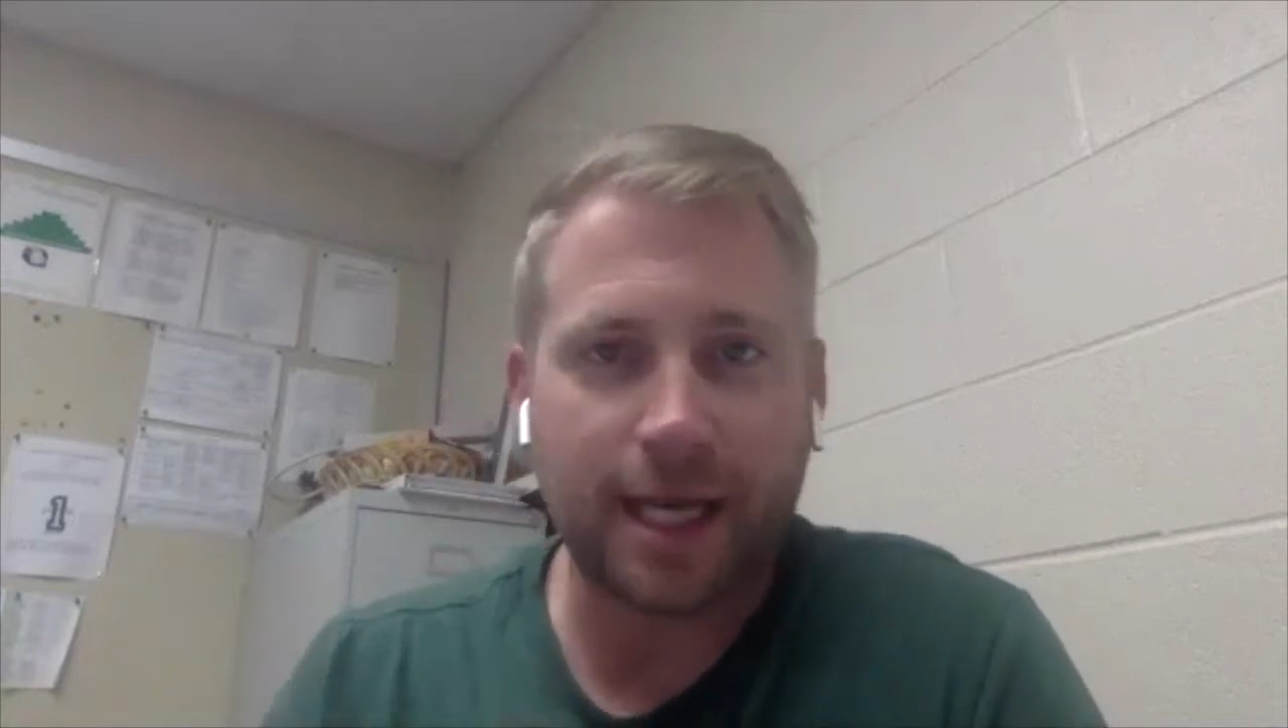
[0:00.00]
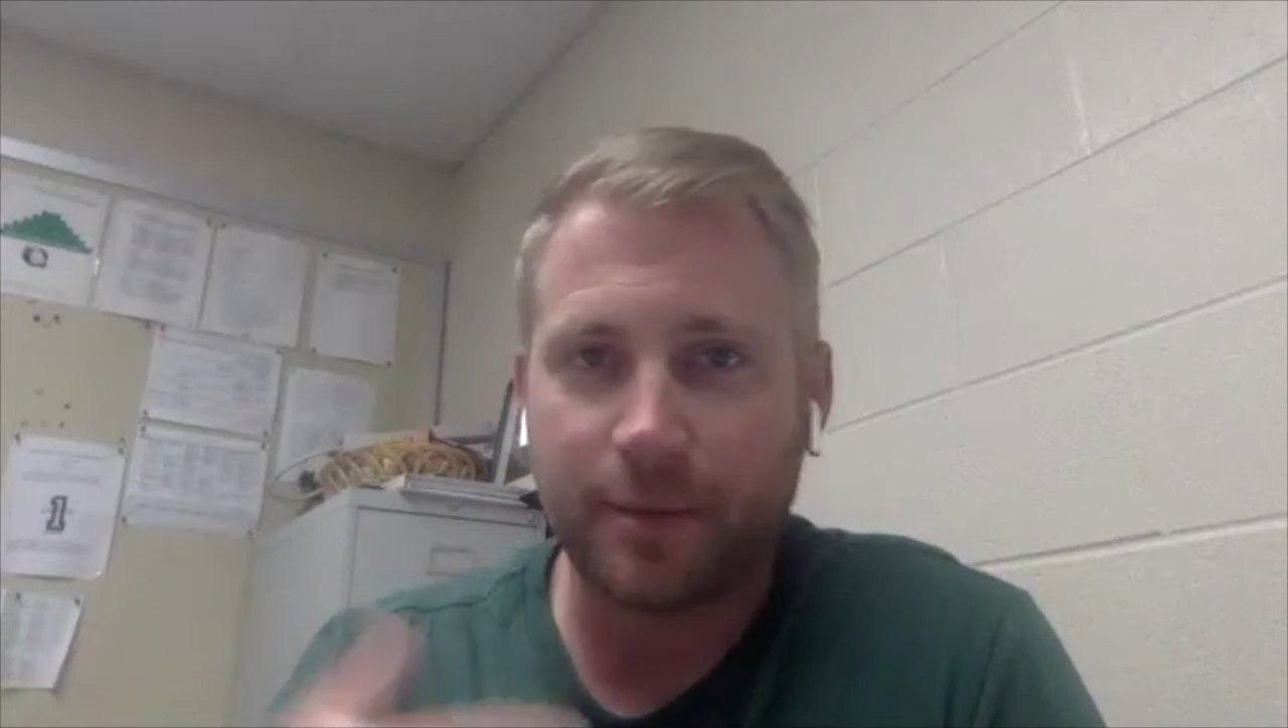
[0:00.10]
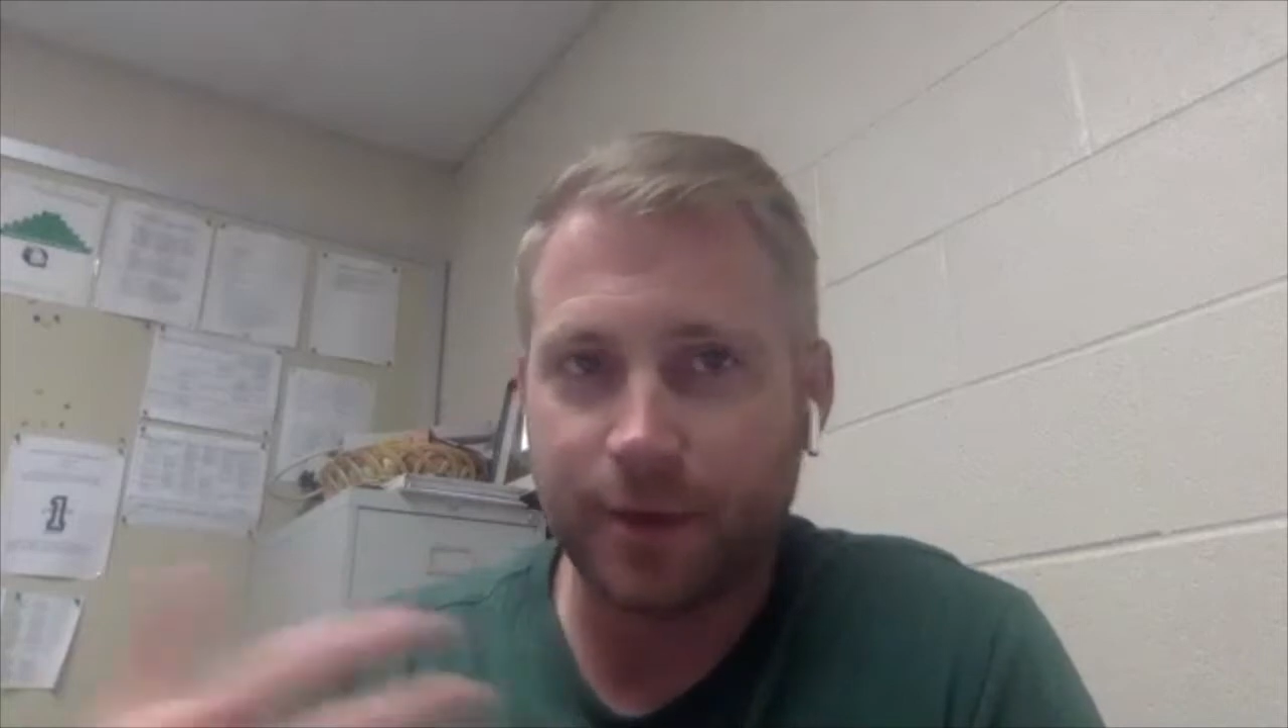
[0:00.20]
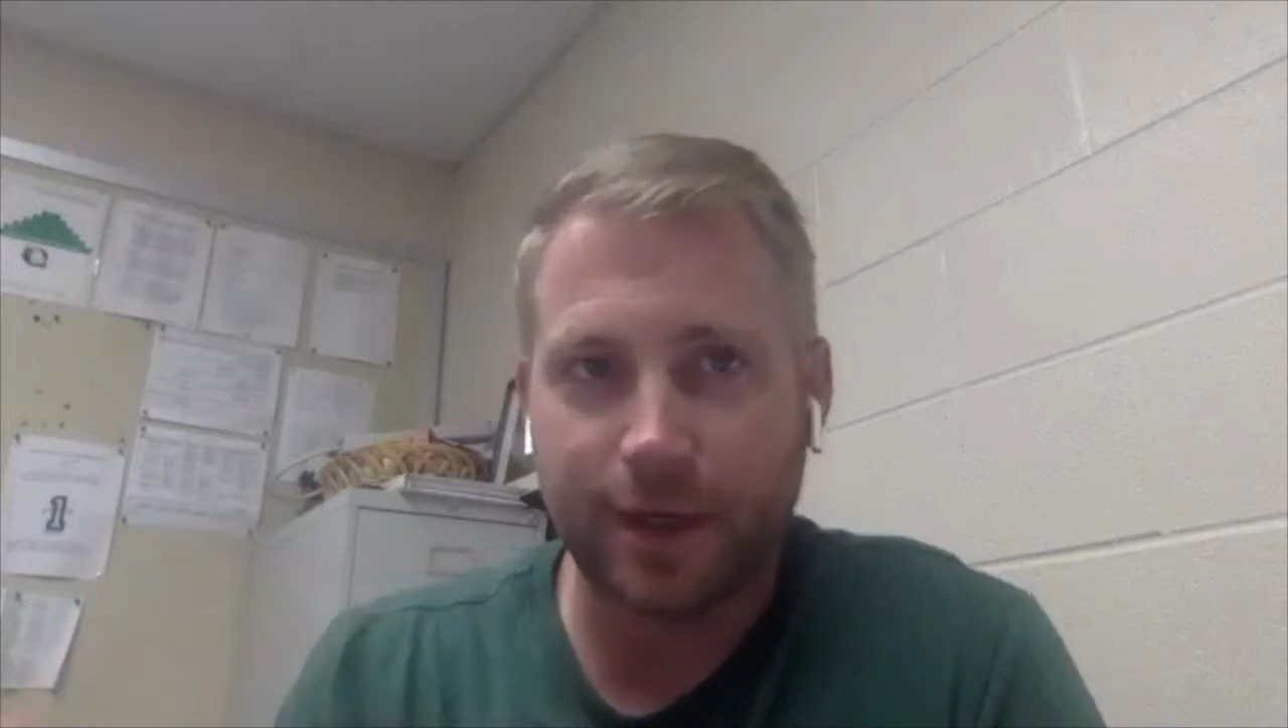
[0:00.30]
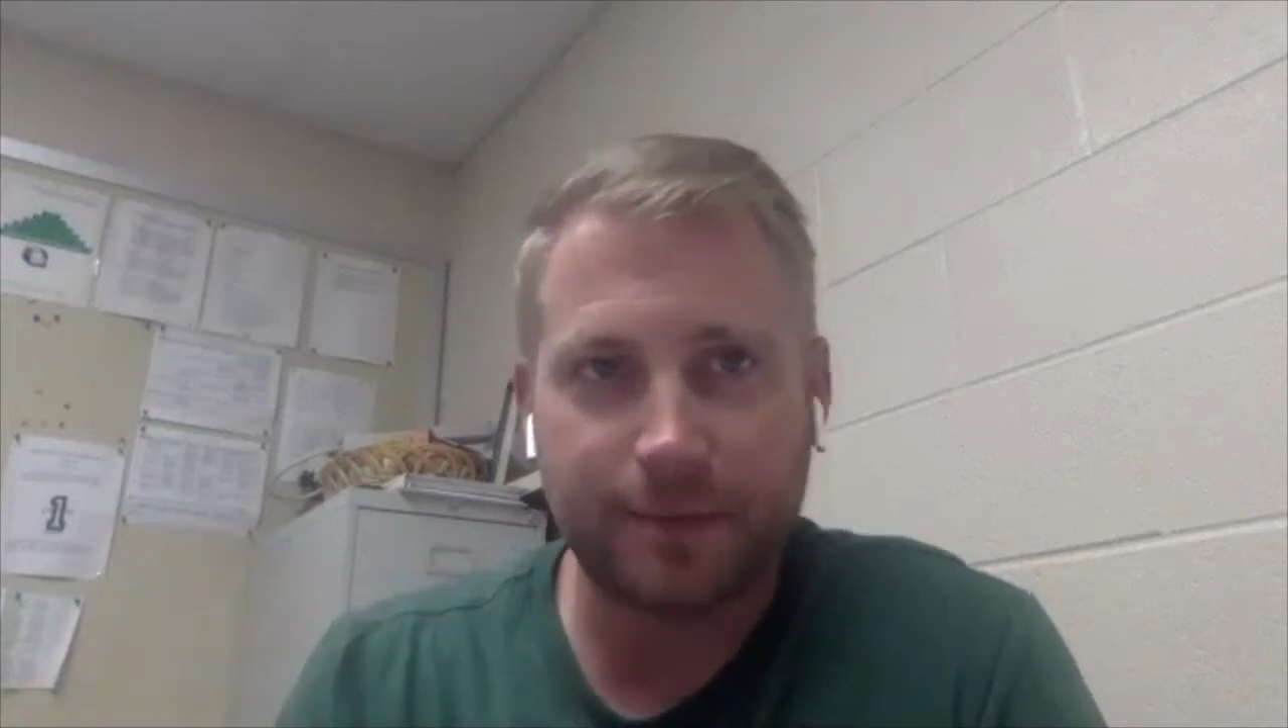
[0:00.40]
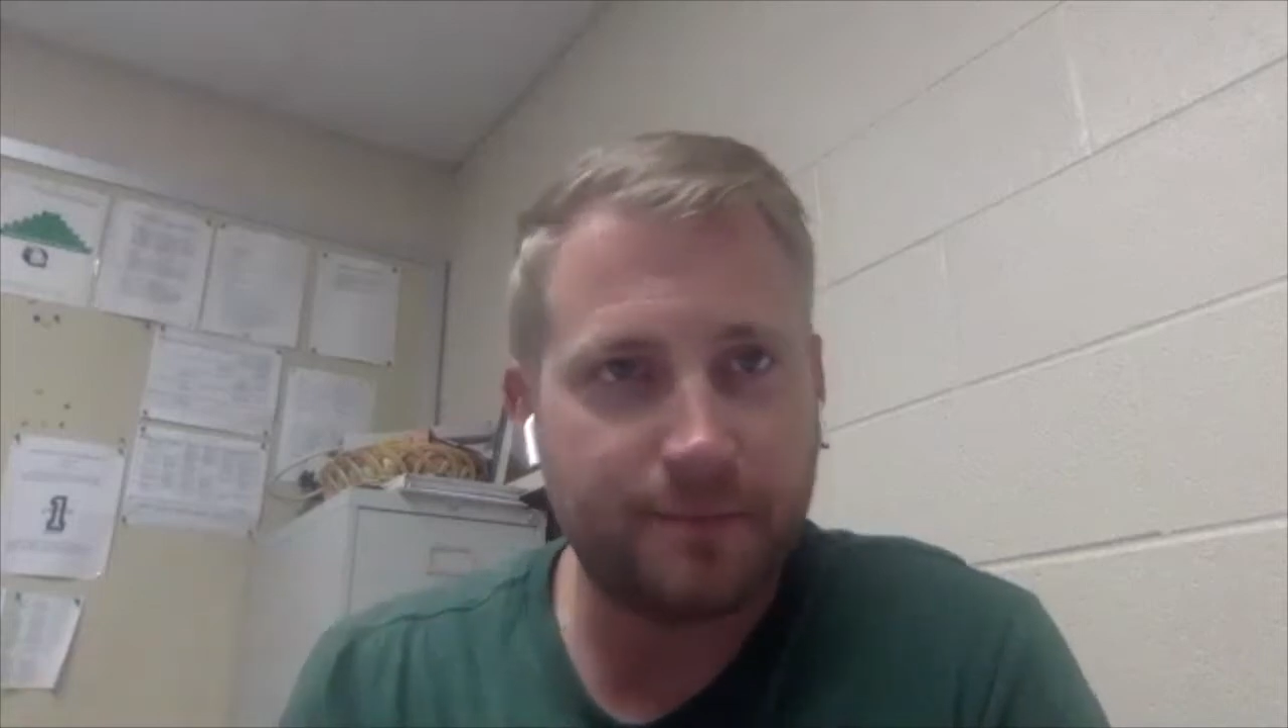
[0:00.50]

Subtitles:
able to